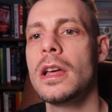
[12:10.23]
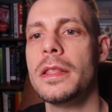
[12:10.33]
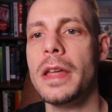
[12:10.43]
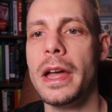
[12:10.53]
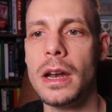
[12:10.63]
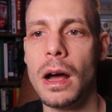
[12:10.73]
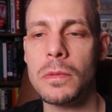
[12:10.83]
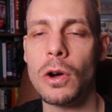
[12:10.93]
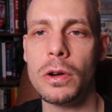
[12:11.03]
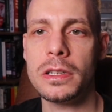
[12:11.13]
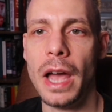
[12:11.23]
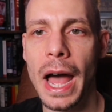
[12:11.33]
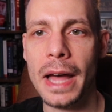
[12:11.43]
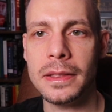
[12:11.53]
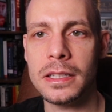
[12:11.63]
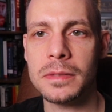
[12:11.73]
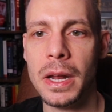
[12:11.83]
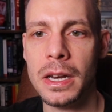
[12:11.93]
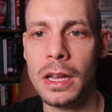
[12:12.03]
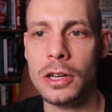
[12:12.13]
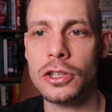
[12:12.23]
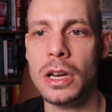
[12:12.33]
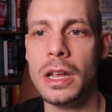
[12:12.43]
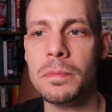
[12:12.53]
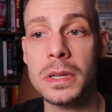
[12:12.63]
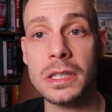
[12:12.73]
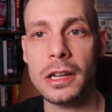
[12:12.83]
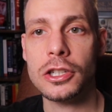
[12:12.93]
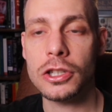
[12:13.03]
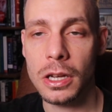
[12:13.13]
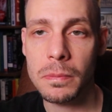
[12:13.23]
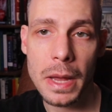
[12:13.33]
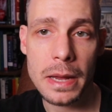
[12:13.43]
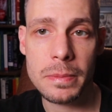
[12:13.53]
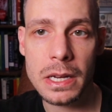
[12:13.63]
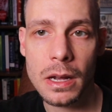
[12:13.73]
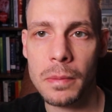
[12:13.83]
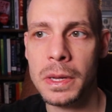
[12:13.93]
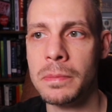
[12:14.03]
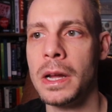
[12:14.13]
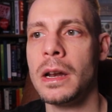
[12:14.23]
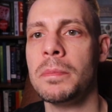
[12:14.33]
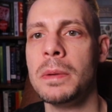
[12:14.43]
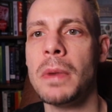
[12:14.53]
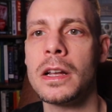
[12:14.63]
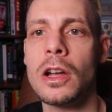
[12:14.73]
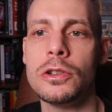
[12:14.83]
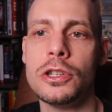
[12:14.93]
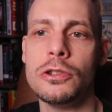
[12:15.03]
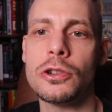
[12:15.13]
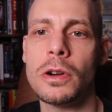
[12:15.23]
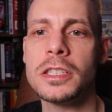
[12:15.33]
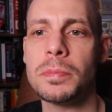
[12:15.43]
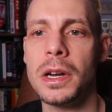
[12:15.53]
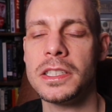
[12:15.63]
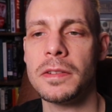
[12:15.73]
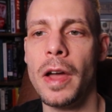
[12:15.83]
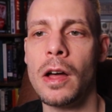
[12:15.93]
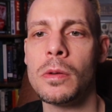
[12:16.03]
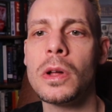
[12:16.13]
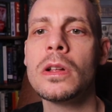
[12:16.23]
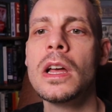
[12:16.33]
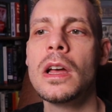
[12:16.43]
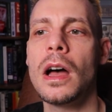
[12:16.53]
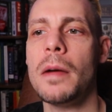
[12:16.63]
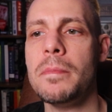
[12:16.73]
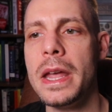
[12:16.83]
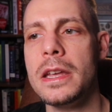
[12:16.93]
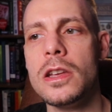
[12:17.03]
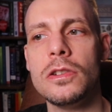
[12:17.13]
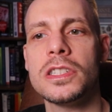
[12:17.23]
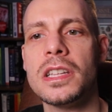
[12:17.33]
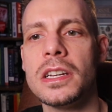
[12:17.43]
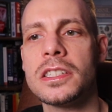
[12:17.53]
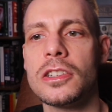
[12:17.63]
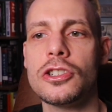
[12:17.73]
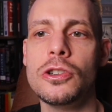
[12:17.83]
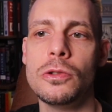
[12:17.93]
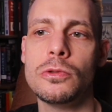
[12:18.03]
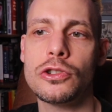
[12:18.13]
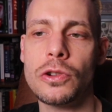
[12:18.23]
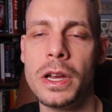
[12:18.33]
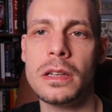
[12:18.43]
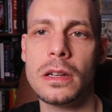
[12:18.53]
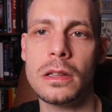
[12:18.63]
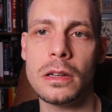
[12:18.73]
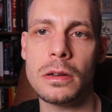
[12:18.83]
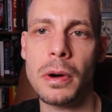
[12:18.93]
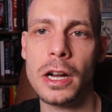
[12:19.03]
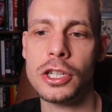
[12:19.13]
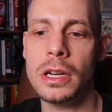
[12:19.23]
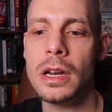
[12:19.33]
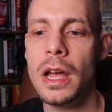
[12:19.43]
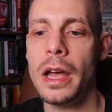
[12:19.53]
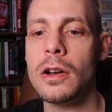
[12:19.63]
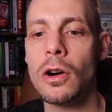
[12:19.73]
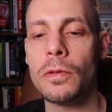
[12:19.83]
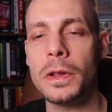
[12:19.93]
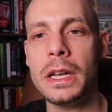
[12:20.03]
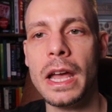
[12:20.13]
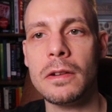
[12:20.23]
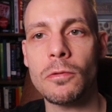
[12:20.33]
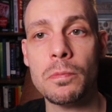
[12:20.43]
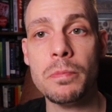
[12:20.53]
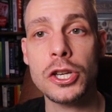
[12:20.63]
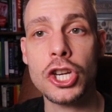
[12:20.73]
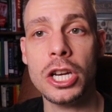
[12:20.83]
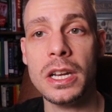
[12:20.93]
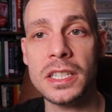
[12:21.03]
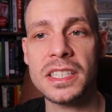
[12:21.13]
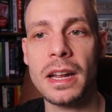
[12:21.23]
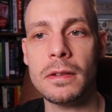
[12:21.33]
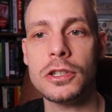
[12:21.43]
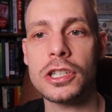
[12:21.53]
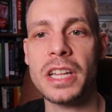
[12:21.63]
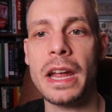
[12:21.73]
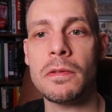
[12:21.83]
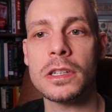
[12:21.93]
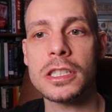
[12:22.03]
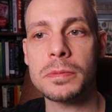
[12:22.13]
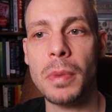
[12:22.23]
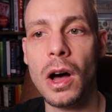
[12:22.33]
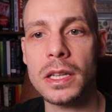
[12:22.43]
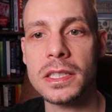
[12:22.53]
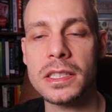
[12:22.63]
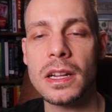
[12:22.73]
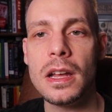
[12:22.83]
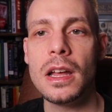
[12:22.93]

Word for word: then I'm going to add this medication in potentially, maybe. I mean, it might not be my go-to choice, but it's available. I may use this to treat the depression and hopefully get remission instead of just a response.